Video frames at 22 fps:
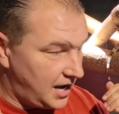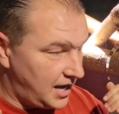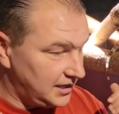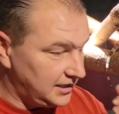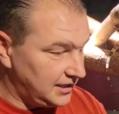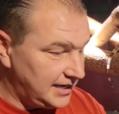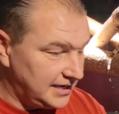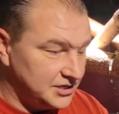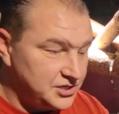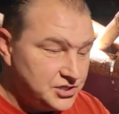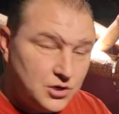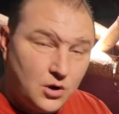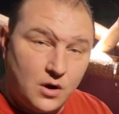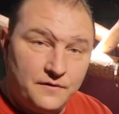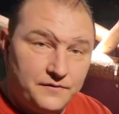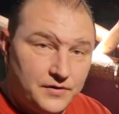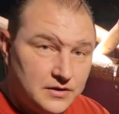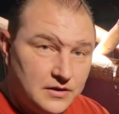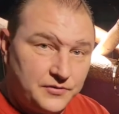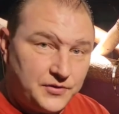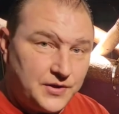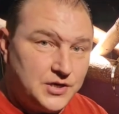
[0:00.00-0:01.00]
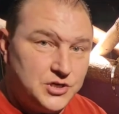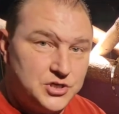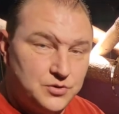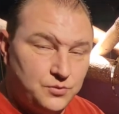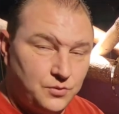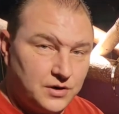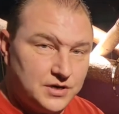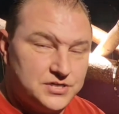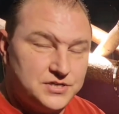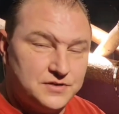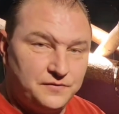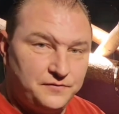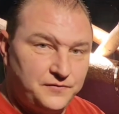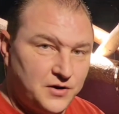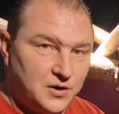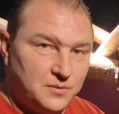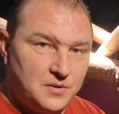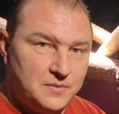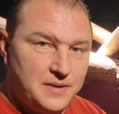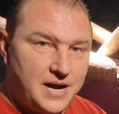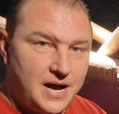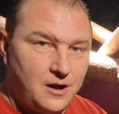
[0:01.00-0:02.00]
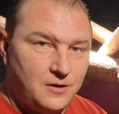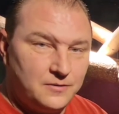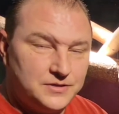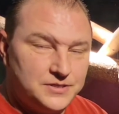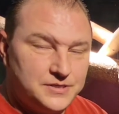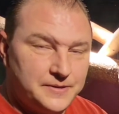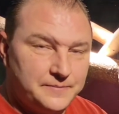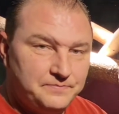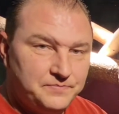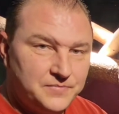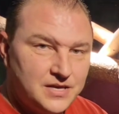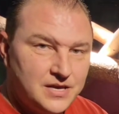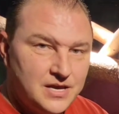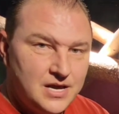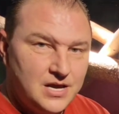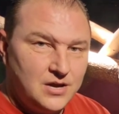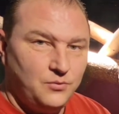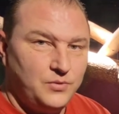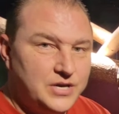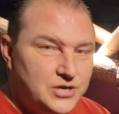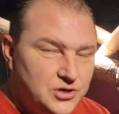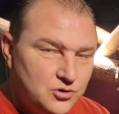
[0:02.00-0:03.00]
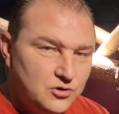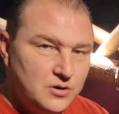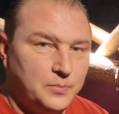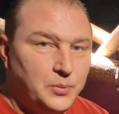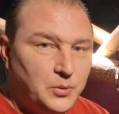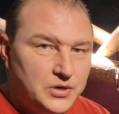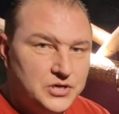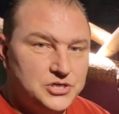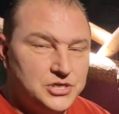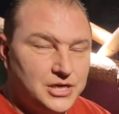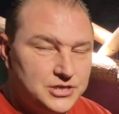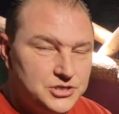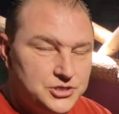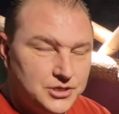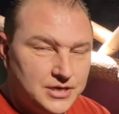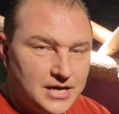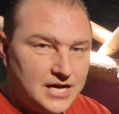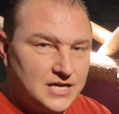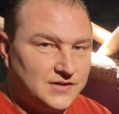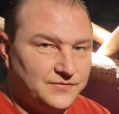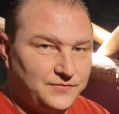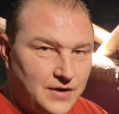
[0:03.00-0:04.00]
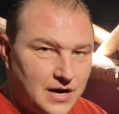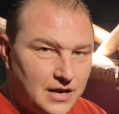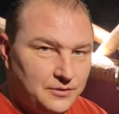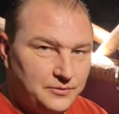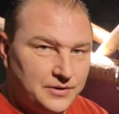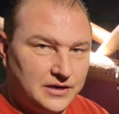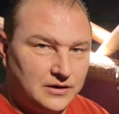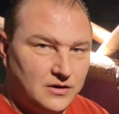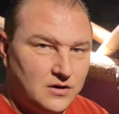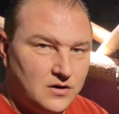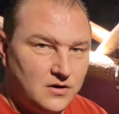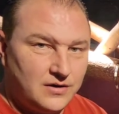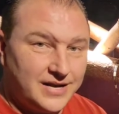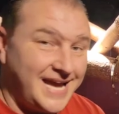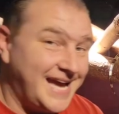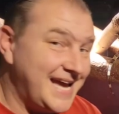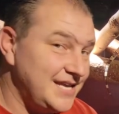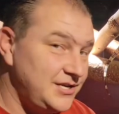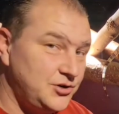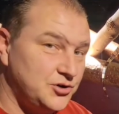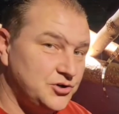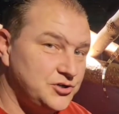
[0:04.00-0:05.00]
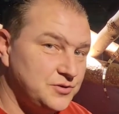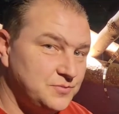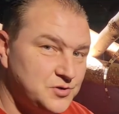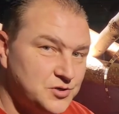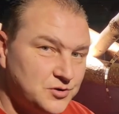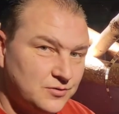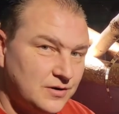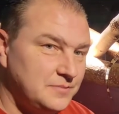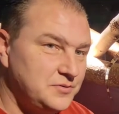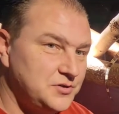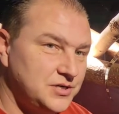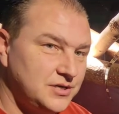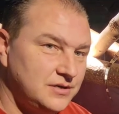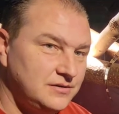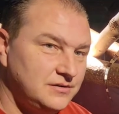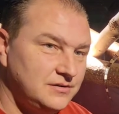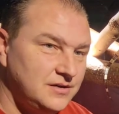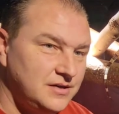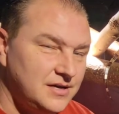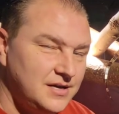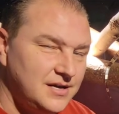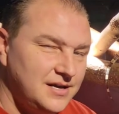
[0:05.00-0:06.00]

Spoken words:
let us know of other things you want us to film about. We do appreciate you guys following along and your subscription.